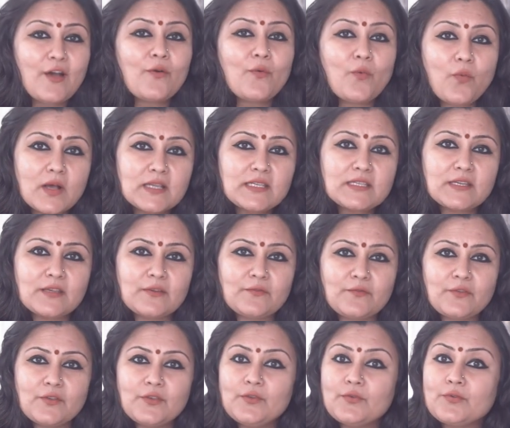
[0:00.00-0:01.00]
What
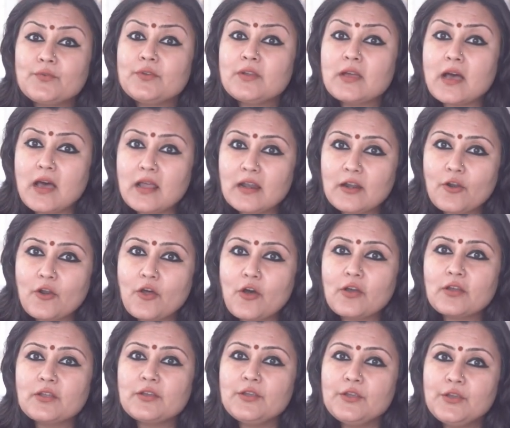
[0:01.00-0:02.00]
if you could
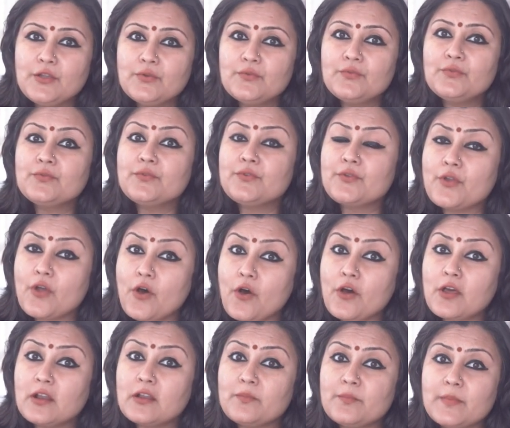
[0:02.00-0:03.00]
unlock new
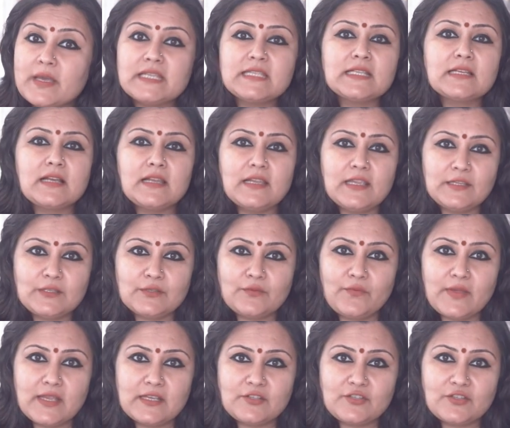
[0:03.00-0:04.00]
non medical
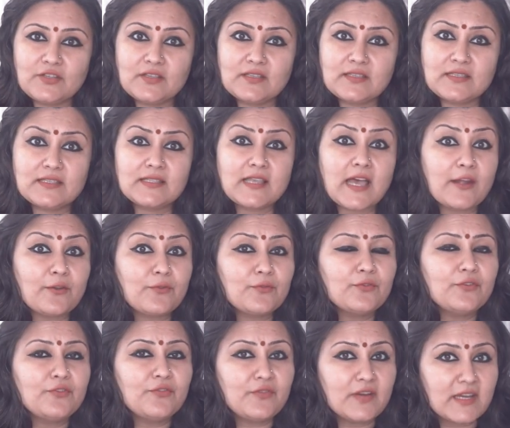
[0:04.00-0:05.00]
interventions that
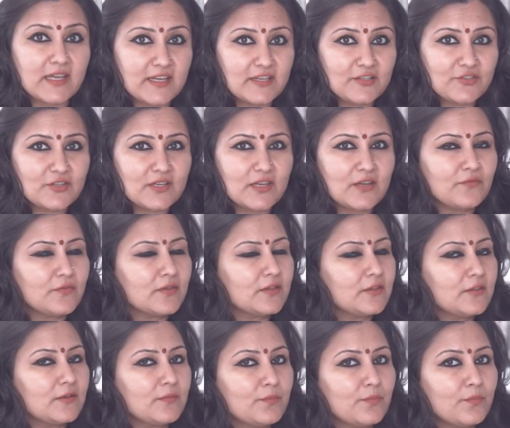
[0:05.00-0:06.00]
could reach
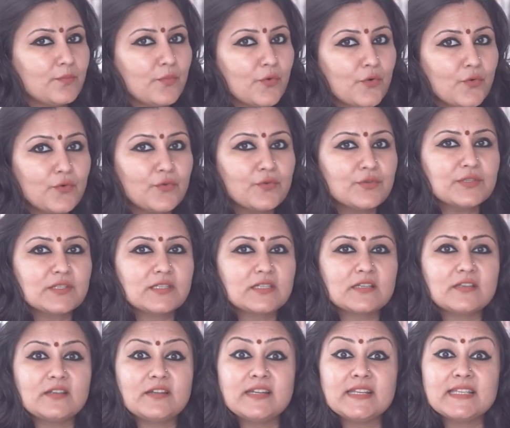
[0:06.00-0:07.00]
even the
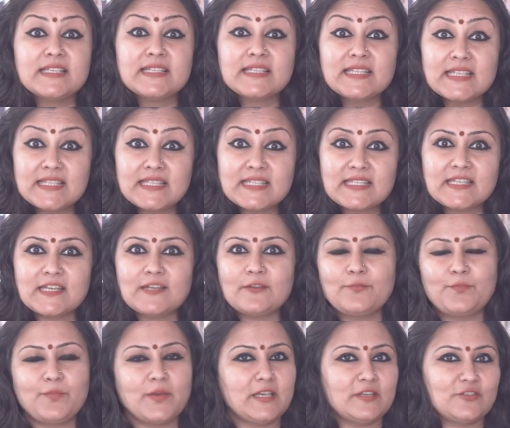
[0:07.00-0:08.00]
most
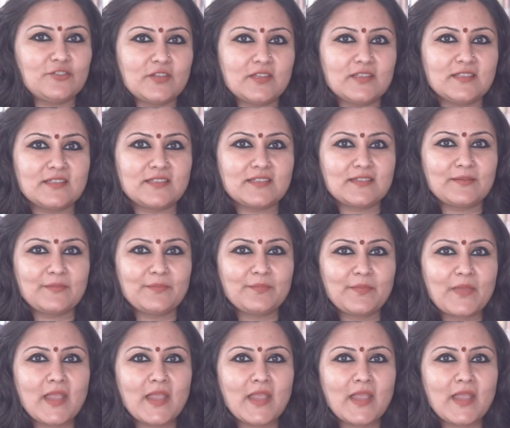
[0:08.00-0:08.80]
resistant patients?